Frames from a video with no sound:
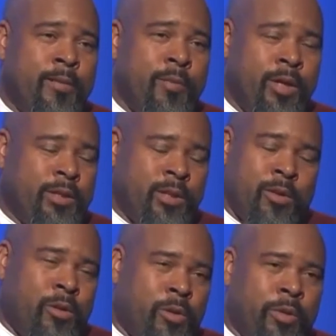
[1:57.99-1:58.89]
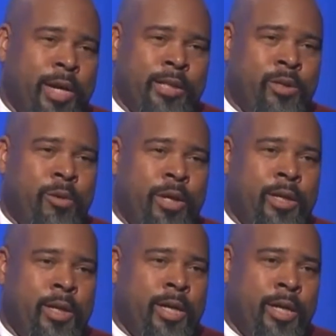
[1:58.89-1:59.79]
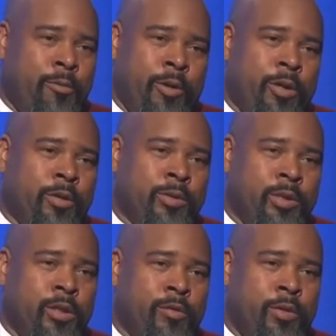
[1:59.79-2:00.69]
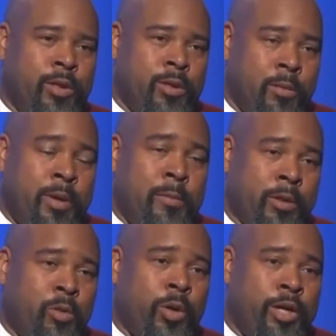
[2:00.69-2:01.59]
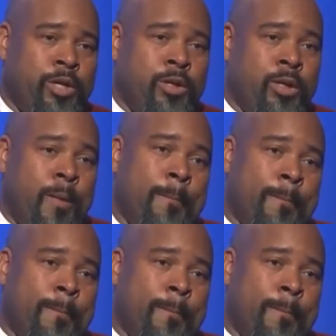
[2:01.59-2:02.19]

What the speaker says: because they're old, antiquated, and they really don't serve the public the way it should.